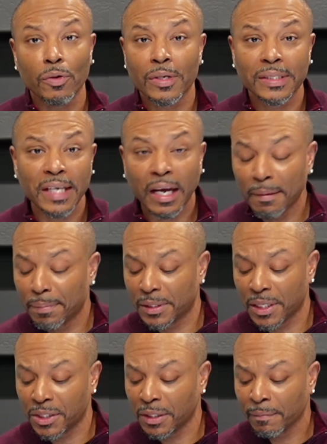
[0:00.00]
or a second
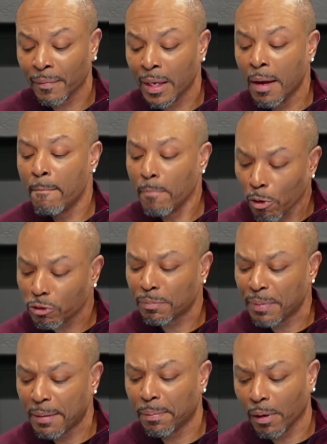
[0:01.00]
position, most
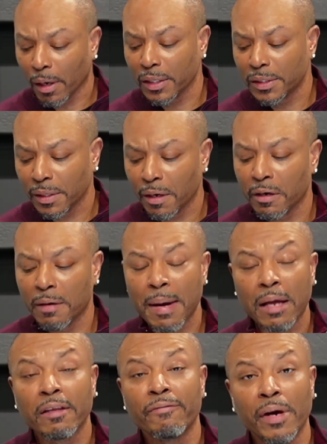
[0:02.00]
people are concerned
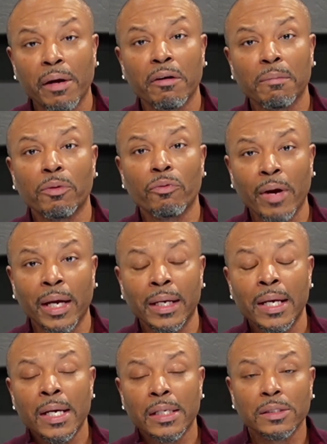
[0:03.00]
about the variable
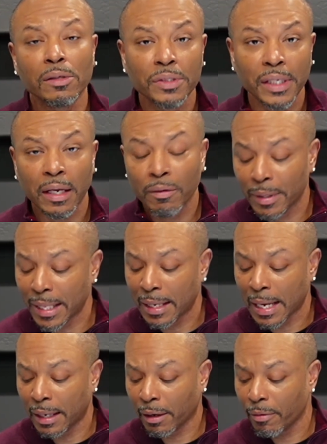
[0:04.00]
rate associated with that
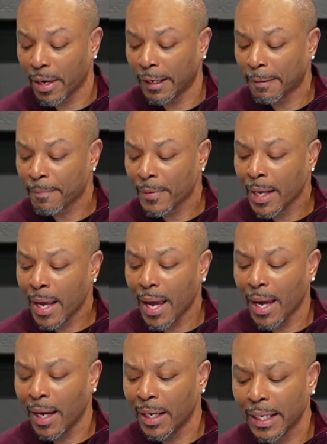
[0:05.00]
line of credit.
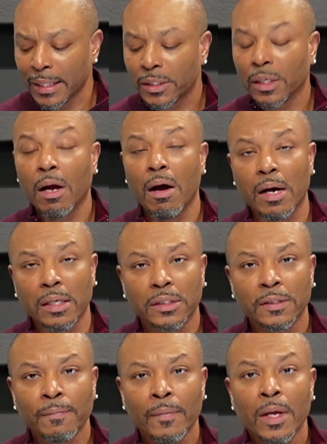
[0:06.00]
And it's the
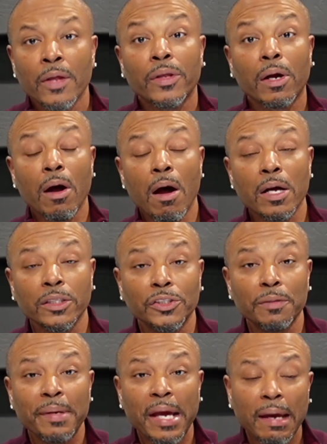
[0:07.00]
cost. The cost
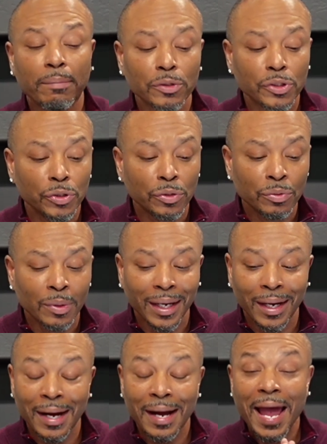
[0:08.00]
to be able to
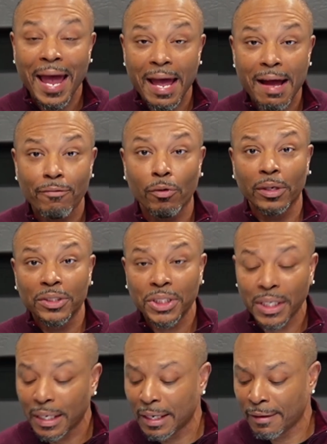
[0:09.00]
have or
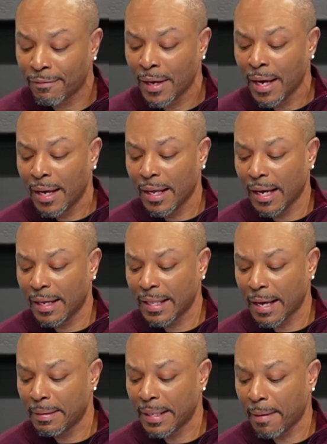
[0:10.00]
achieve
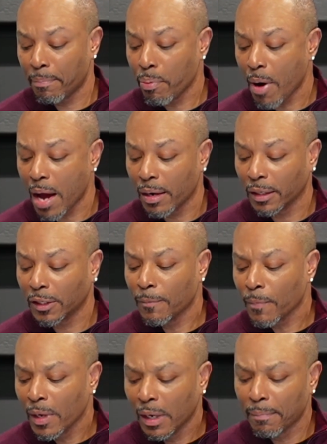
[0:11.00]
that product,
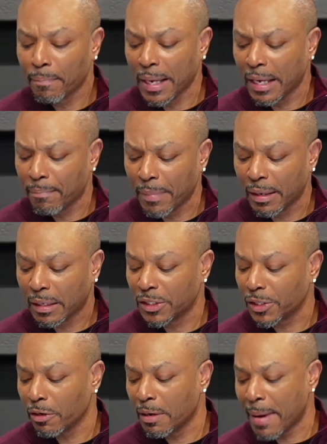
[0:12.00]
being
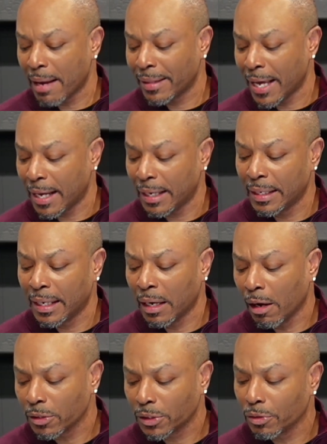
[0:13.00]
concerned about that. And then
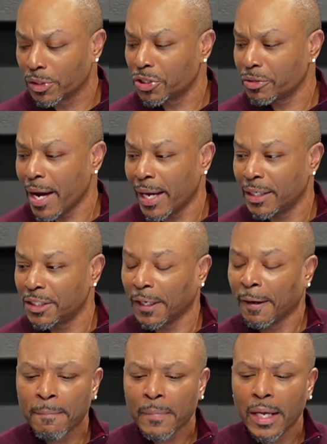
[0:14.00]
also the strategy.
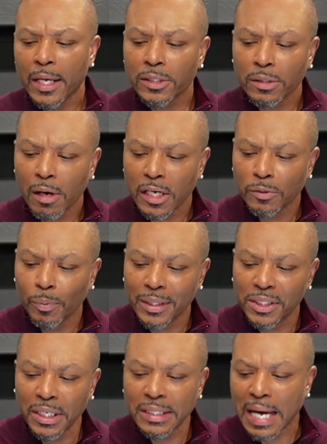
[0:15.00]
It starts with,
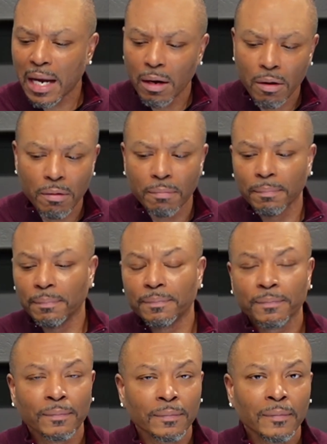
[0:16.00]
she's got a home.
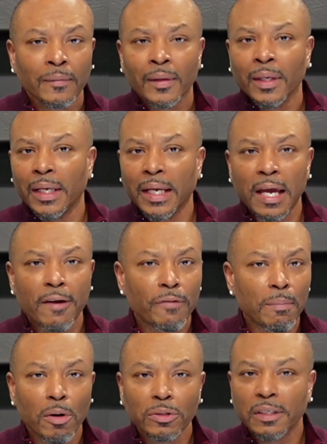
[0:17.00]
And again, for
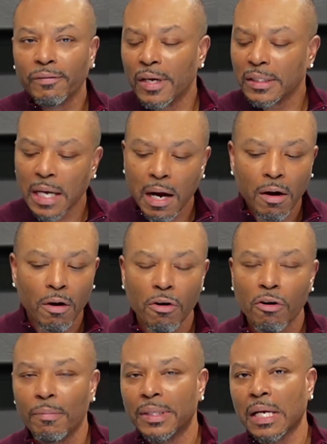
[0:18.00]
most of us, our
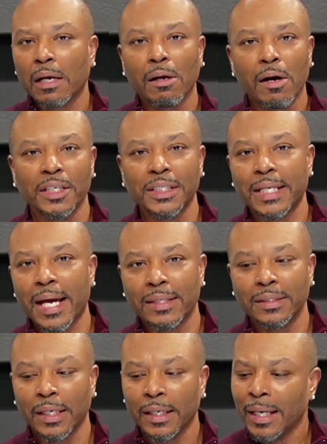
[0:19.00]
home is our largest
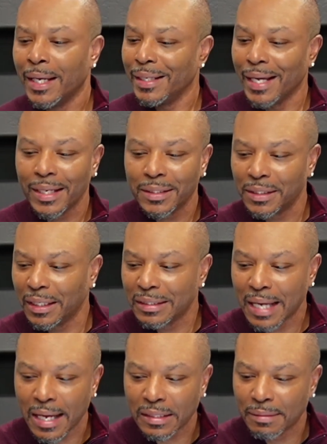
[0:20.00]
asset. Yes, she's
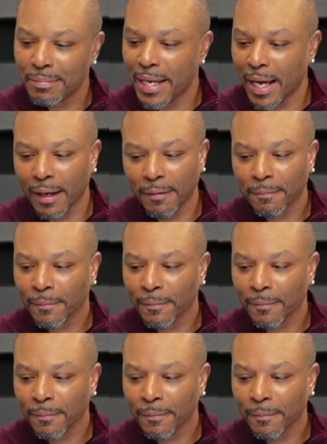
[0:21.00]
got some debt.